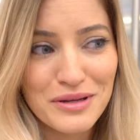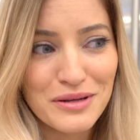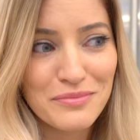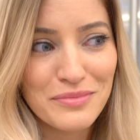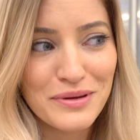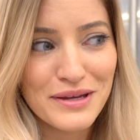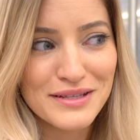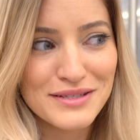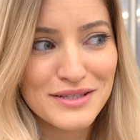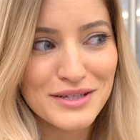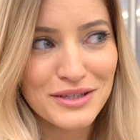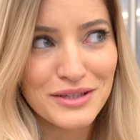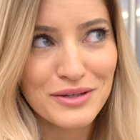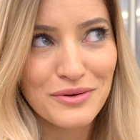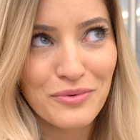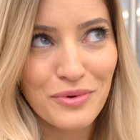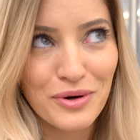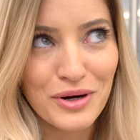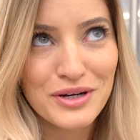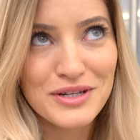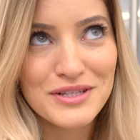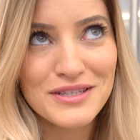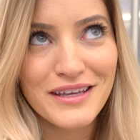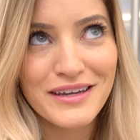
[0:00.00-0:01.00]
but it basically
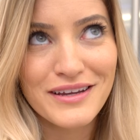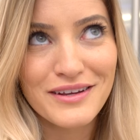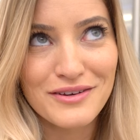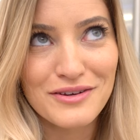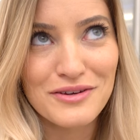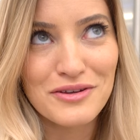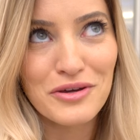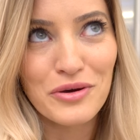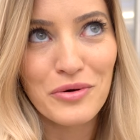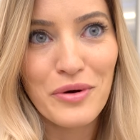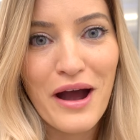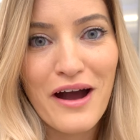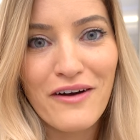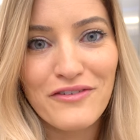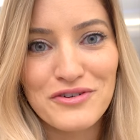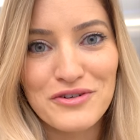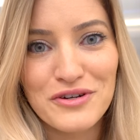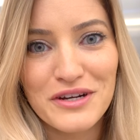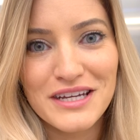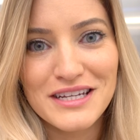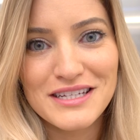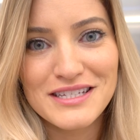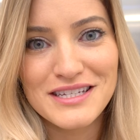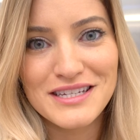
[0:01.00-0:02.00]
works like new
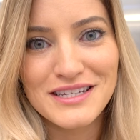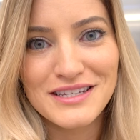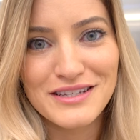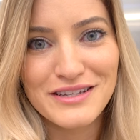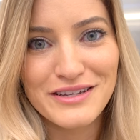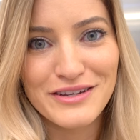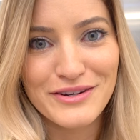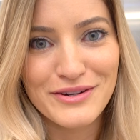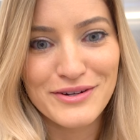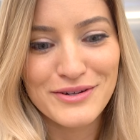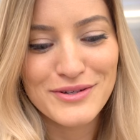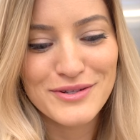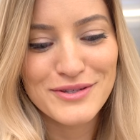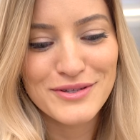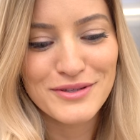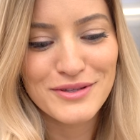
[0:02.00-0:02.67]
after eighteen years.